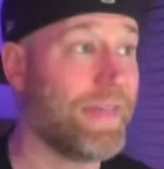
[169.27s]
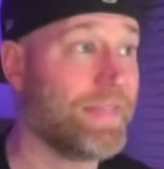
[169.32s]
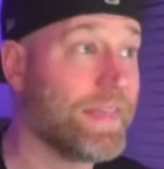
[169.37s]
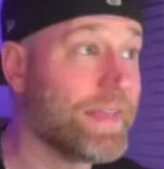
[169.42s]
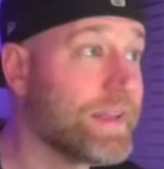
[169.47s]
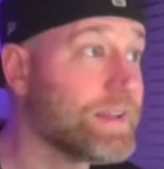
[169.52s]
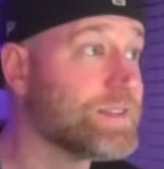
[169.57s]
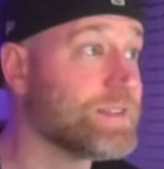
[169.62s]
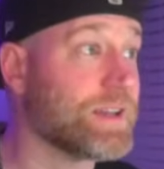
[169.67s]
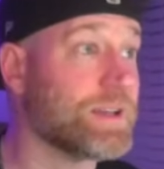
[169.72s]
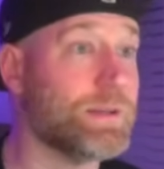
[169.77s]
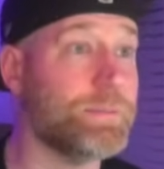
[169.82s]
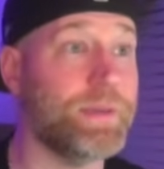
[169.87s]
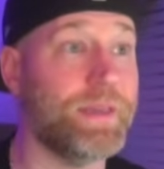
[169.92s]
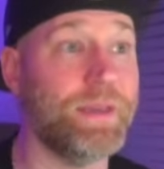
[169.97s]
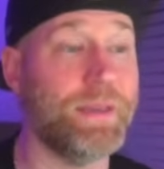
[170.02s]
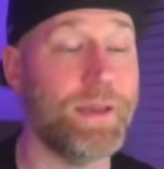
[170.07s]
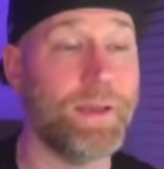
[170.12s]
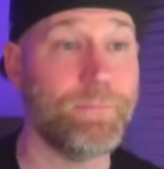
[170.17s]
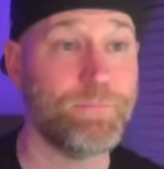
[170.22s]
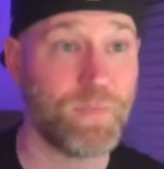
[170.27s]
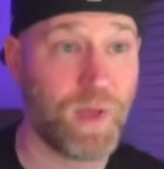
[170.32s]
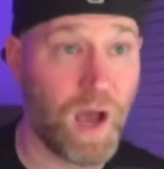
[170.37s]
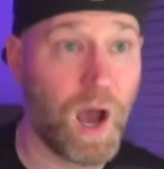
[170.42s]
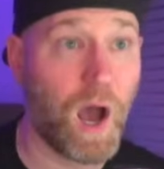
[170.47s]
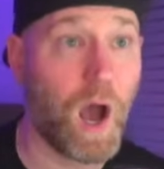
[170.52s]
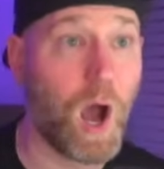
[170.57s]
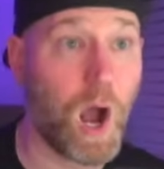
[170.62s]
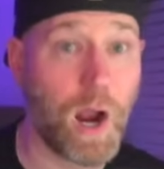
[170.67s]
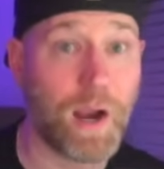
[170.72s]
I think it's going to be
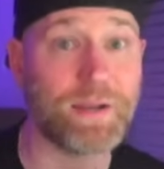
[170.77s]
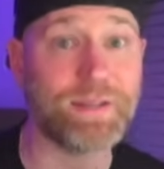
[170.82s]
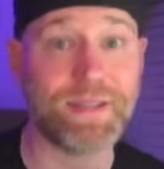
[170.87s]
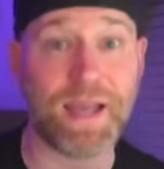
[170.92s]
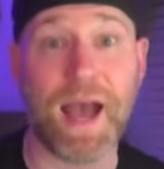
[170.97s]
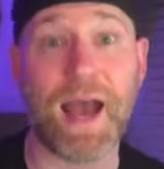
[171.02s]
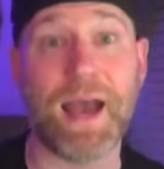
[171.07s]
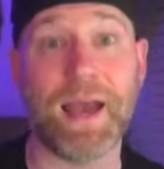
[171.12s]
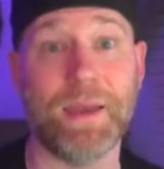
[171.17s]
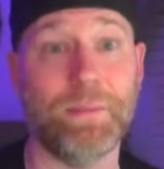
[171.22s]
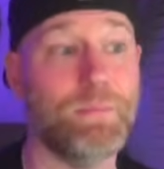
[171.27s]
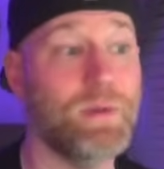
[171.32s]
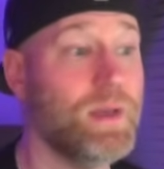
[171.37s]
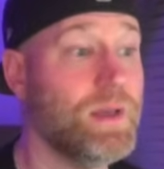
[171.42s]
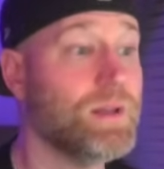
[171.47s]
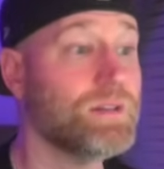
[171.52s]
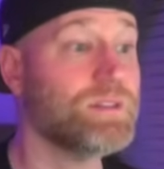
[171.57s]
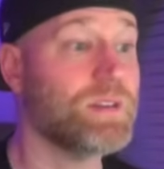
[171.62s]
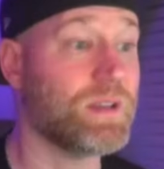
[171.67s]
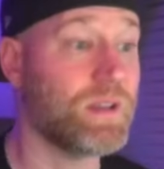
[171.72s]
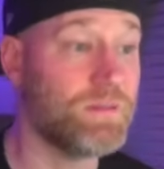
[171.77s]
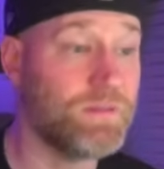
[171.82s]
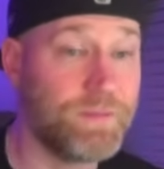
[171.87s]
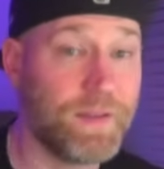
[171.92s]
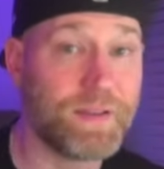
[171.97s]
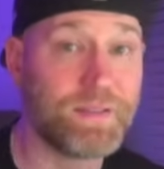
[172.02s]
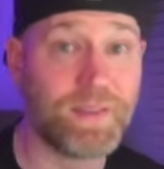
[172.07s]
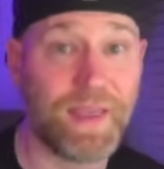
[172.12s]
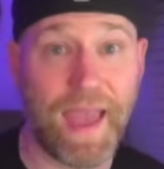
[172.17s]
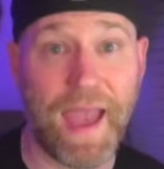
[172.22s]
a hard time to
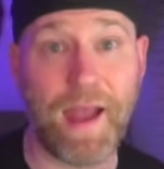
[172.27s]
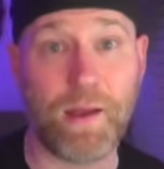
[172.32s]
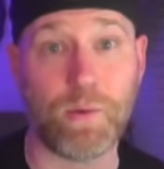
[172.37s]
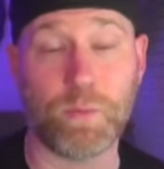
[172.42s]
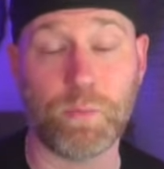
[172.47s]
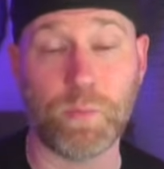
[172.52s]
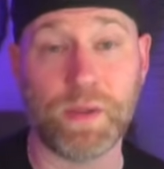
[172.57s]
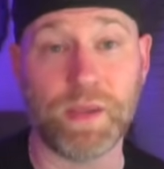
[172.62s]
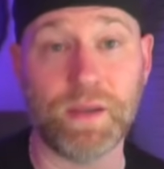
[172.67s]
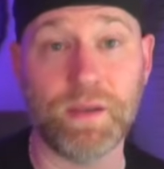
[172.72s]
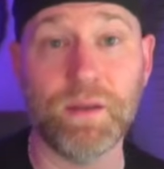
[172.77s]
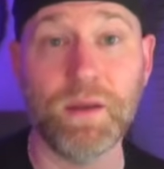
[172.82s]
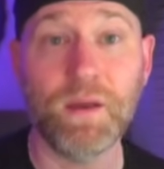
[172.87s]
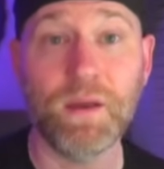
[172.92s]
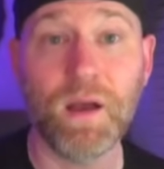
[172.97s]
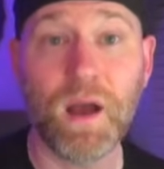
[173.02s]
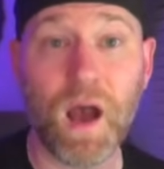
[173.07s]
convict Karen Read